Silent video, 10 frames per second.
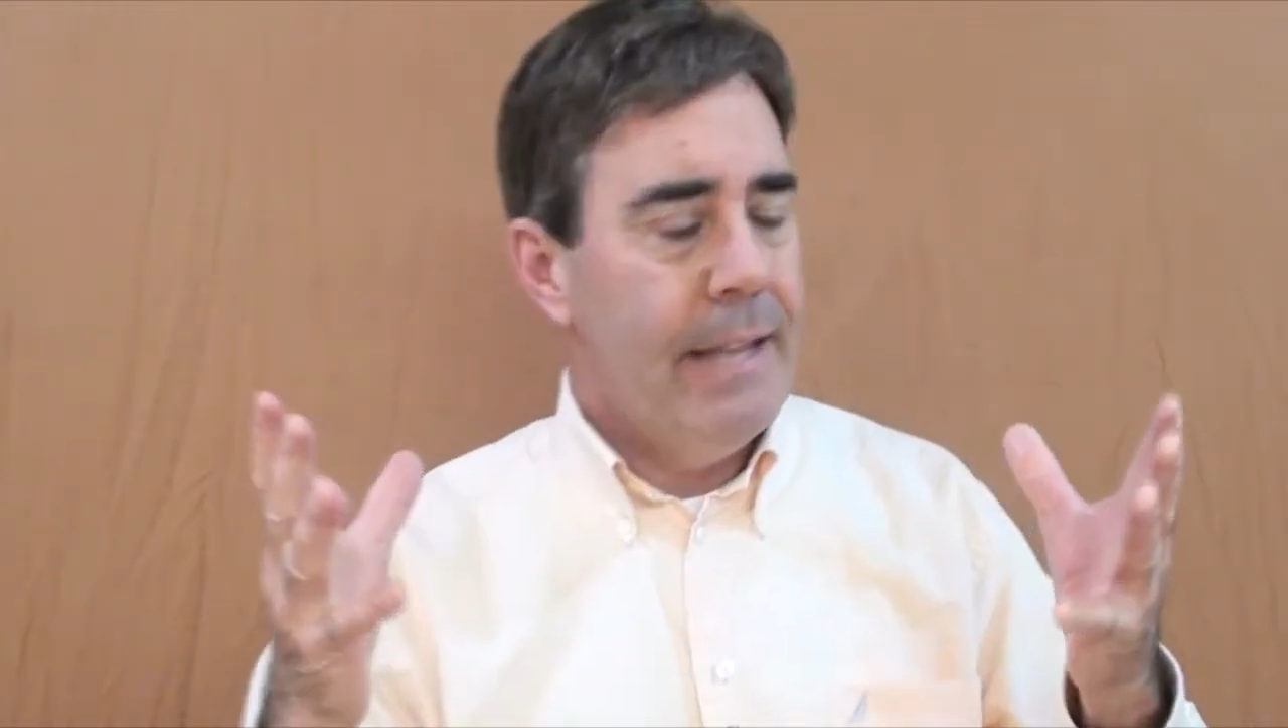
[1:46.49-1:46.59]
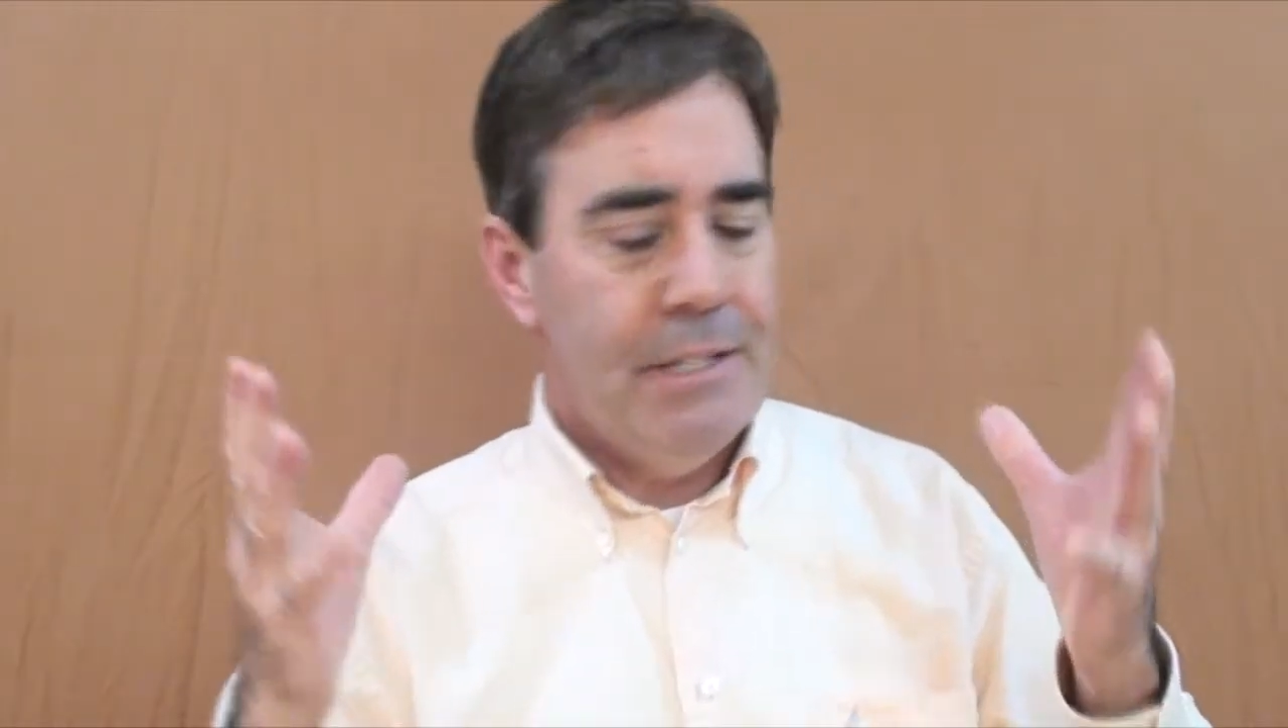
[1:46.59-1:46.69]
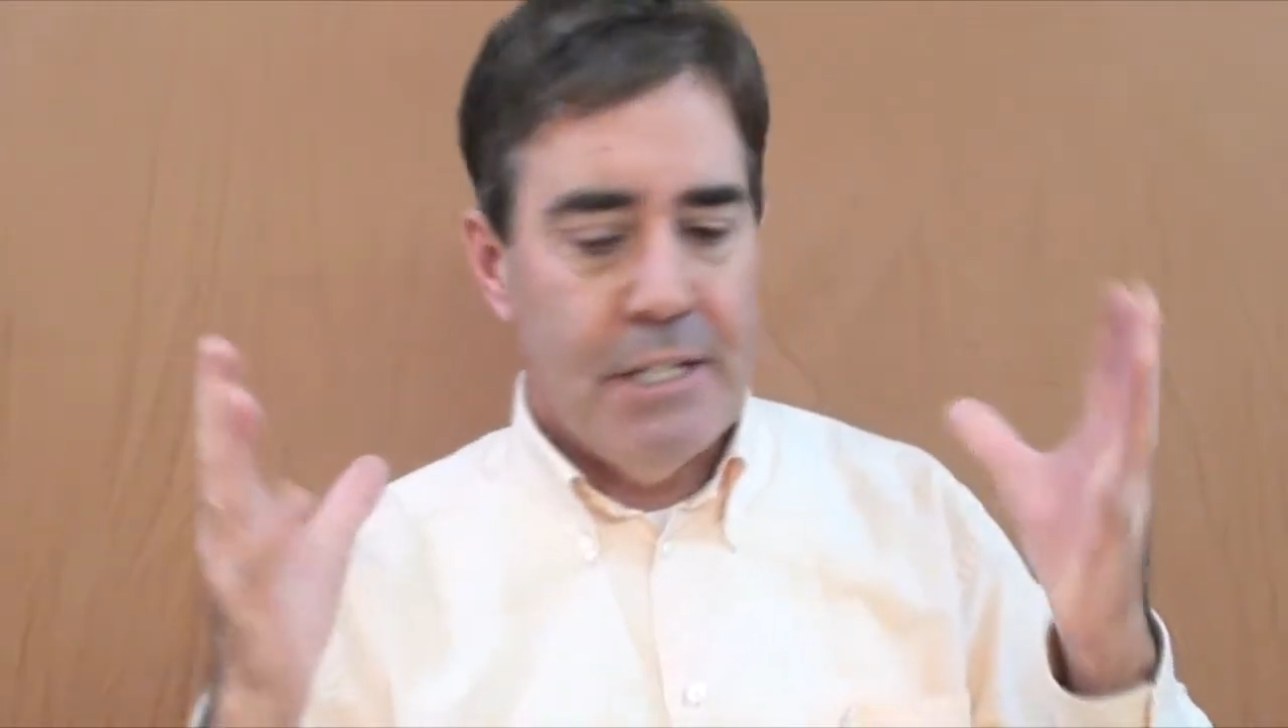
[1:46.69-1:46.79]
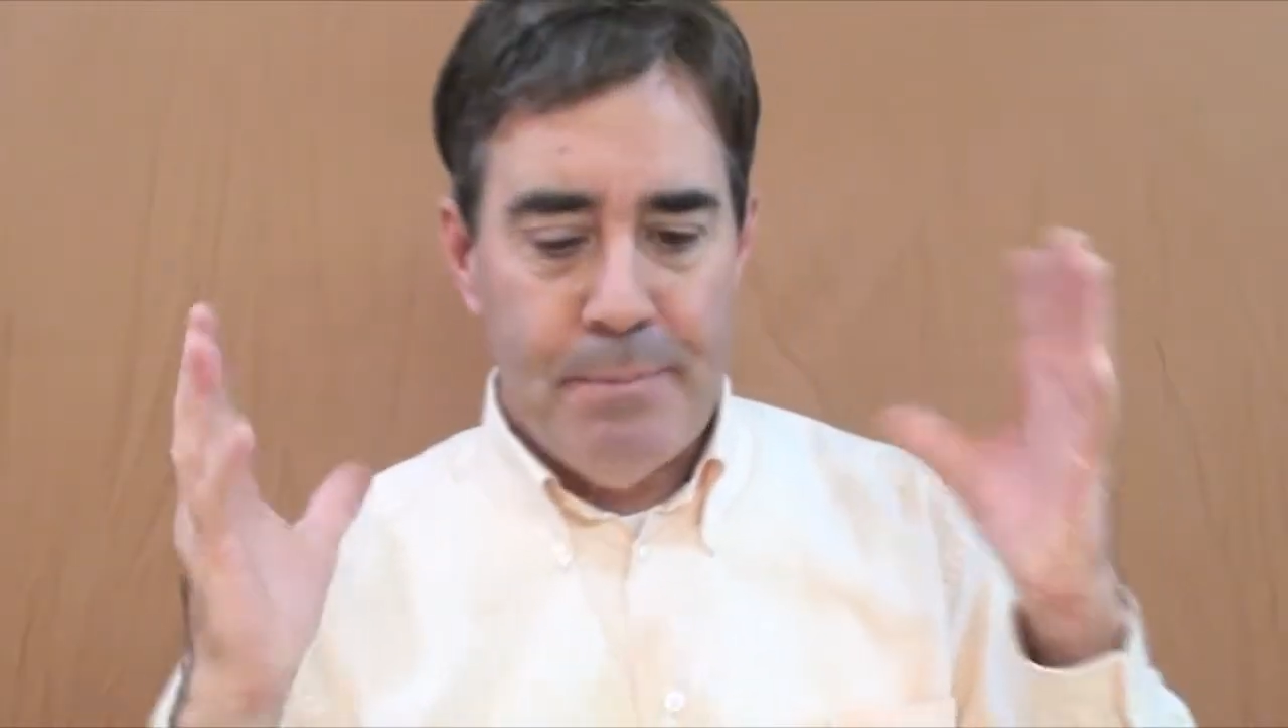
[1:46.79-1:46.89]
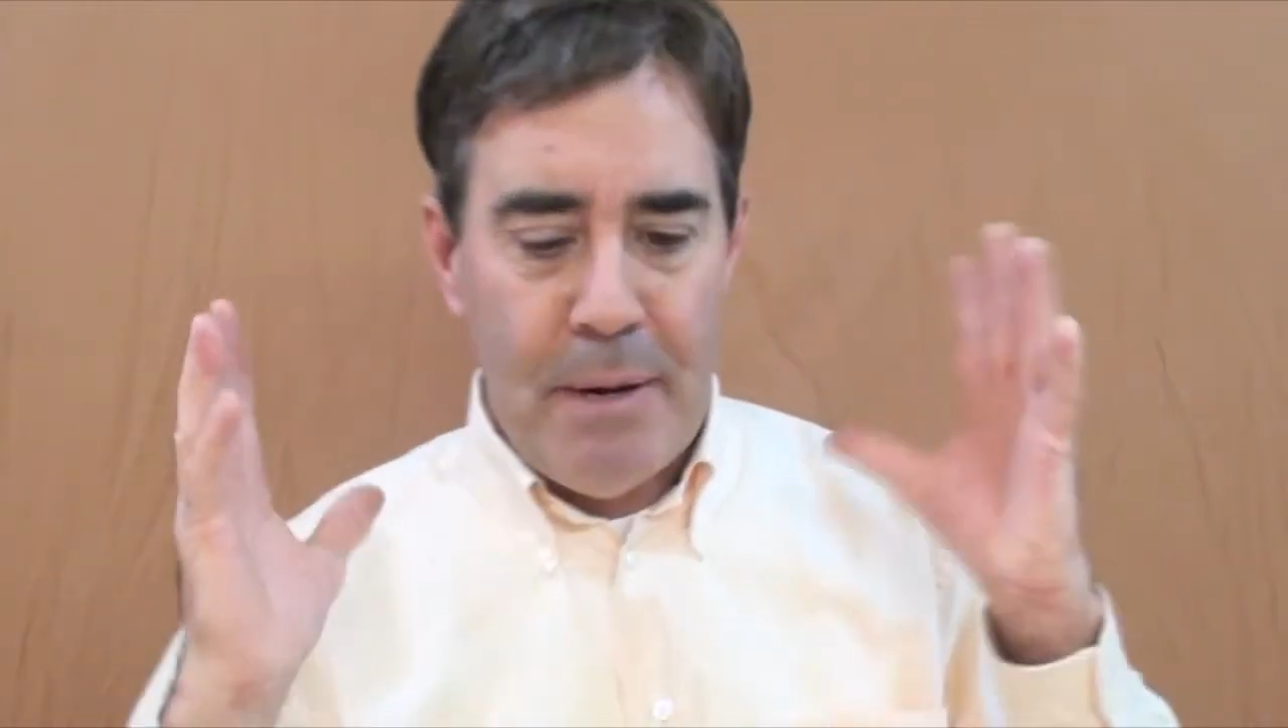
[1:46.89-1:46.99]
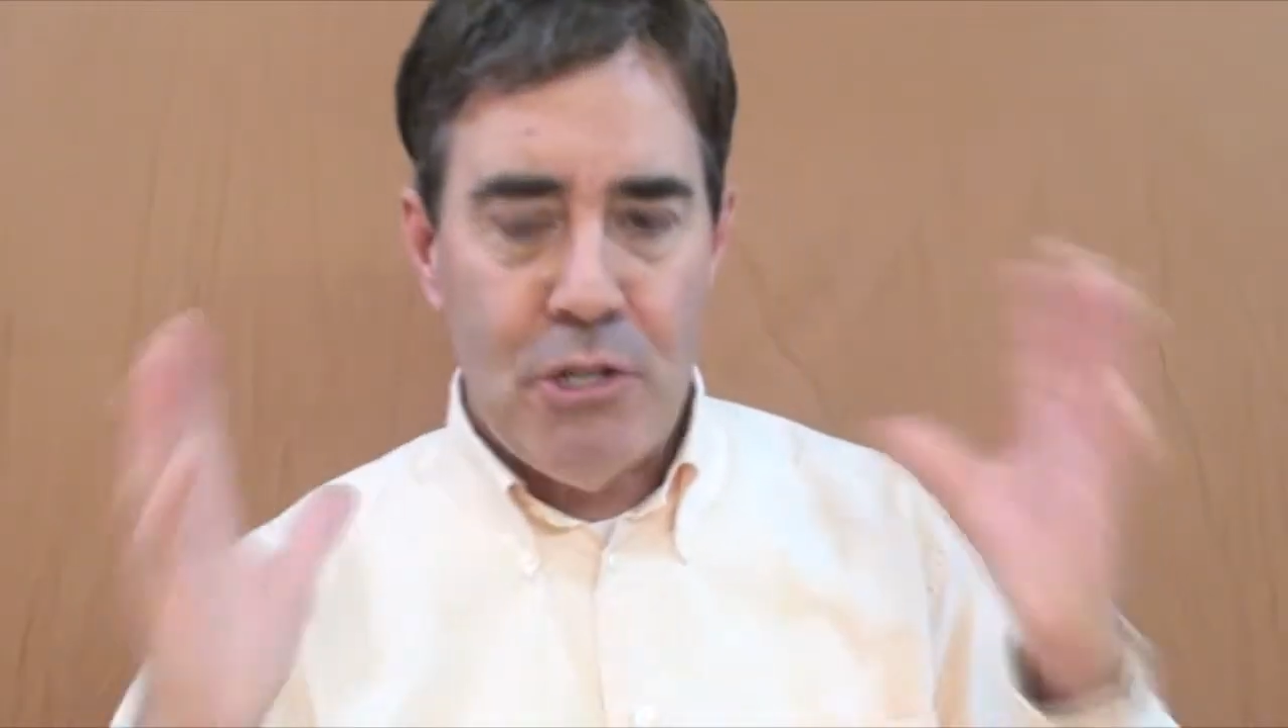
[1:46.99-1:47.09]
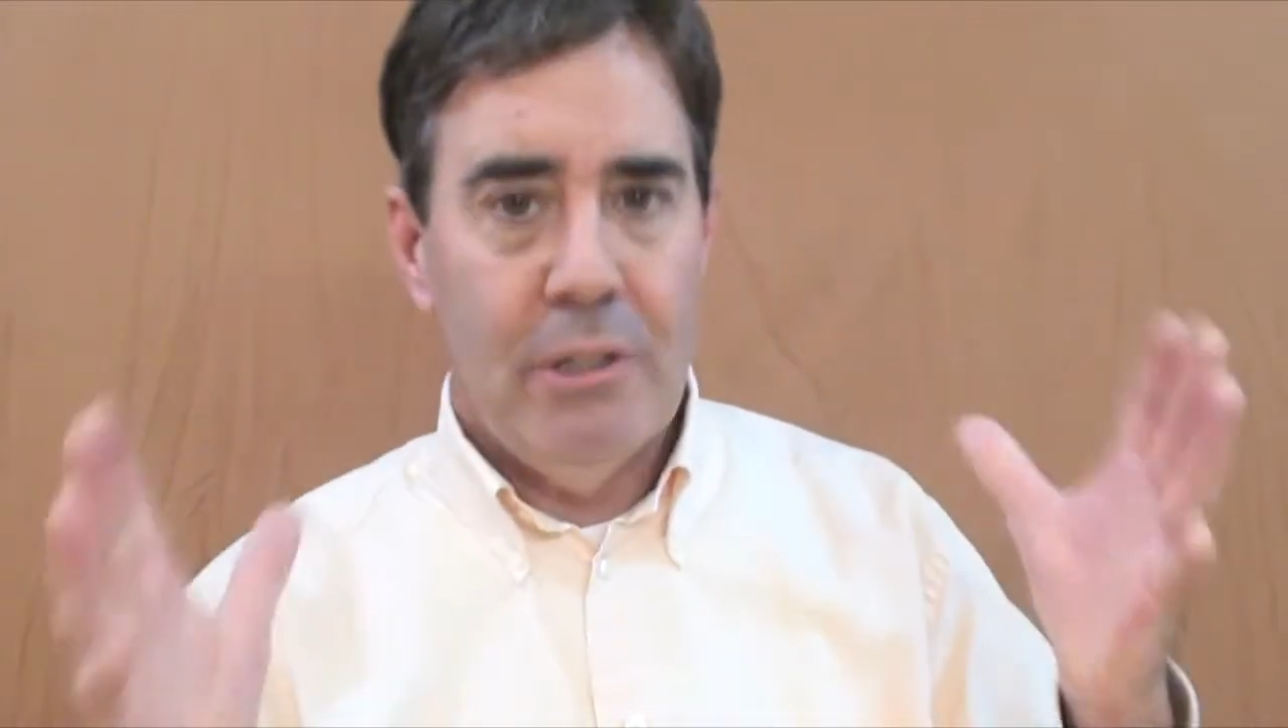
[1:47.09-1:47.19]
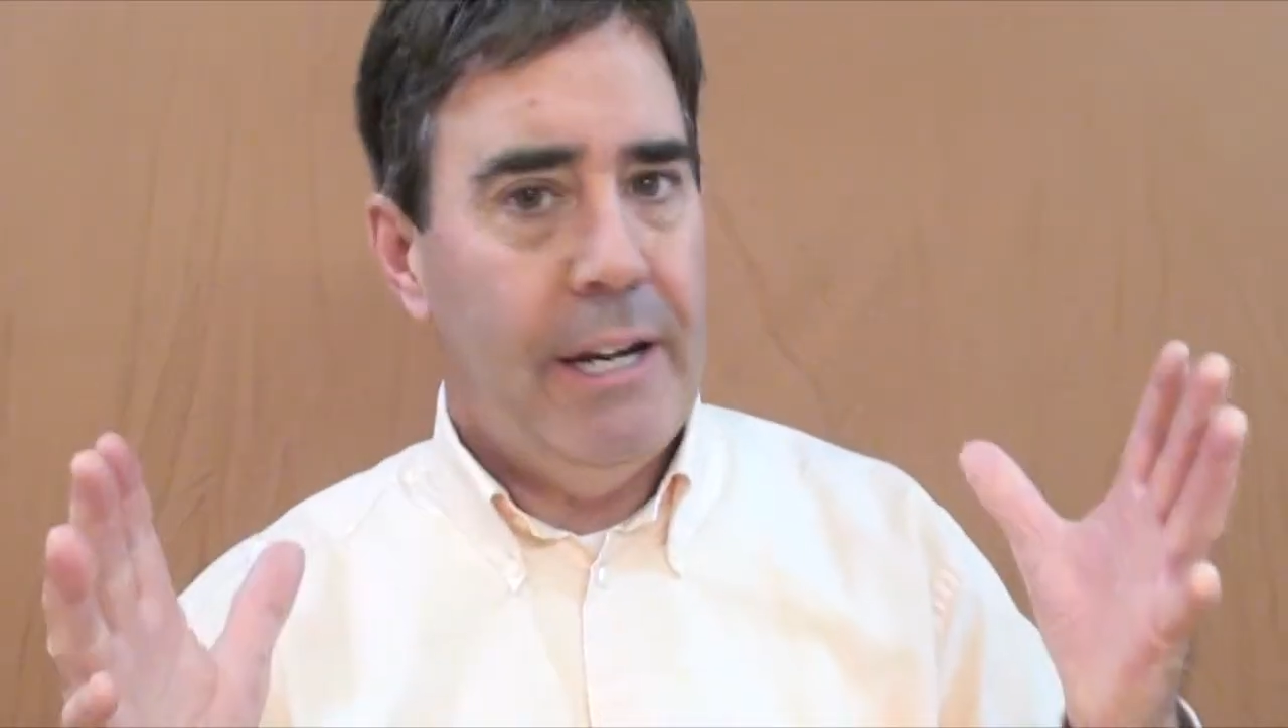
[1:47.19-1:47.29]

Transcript: that's a special